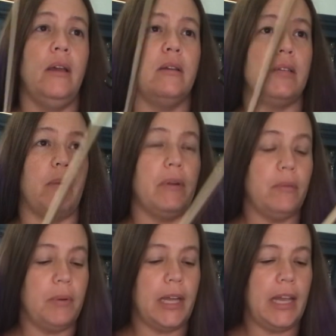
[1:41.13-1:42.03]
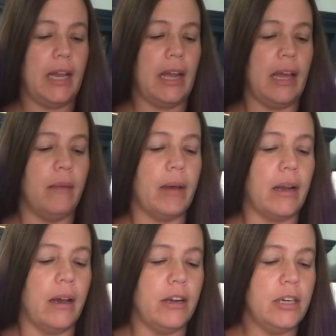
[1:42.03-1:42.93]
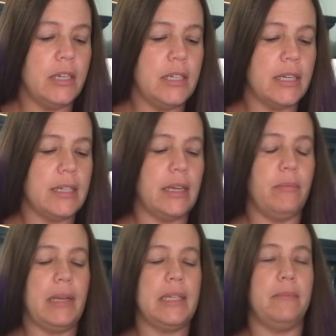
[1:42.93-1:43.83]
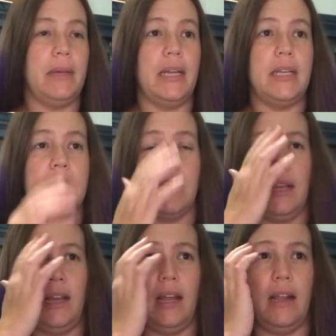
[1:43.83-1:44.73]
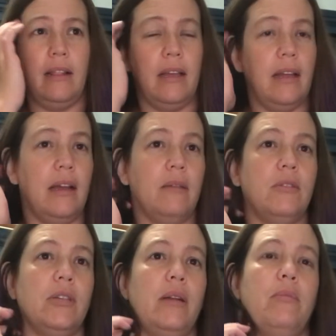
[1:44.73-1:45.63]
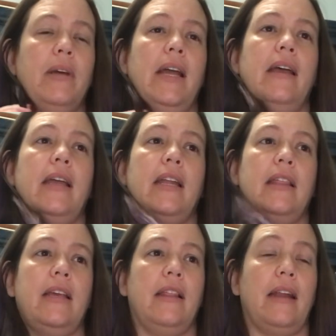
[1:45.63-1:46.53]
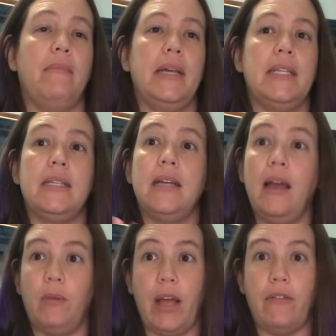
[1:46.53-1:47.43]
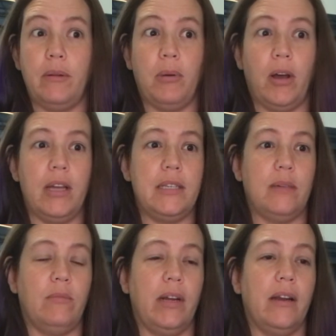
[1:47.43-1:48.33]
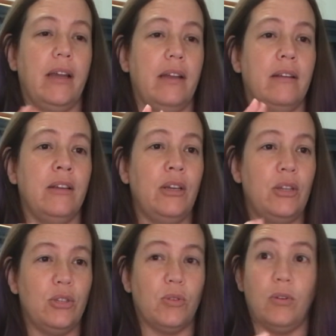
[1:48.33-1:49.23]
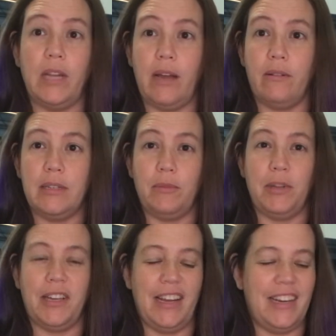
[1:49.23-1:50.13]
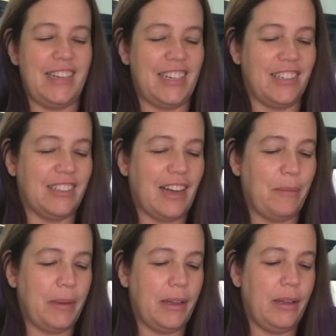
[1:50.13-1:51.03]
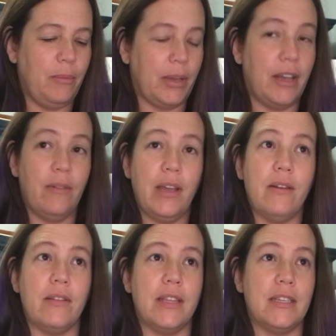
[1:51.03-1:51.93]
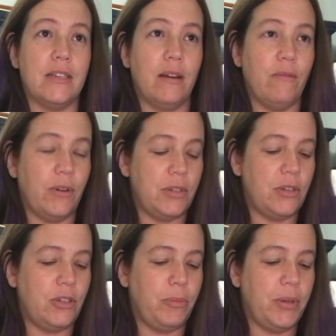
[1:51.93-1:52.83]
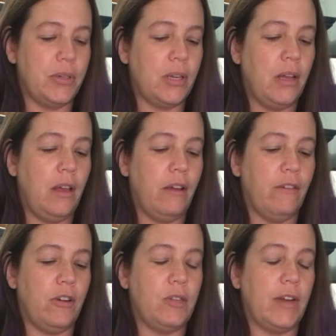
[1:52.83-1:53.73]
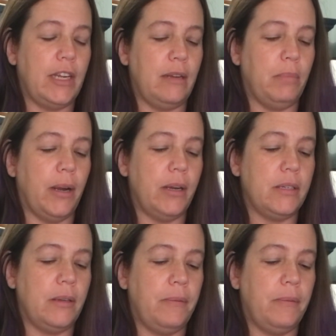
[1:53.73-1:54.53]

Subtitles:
So I'm going to play it at about 116 beats a minute, and then I will try and point out anything that I missed. I will have to pause somewhere and scroll down because I'm looking at a digital copy. But here we go. This is Armed Forces Tribute, first violin part.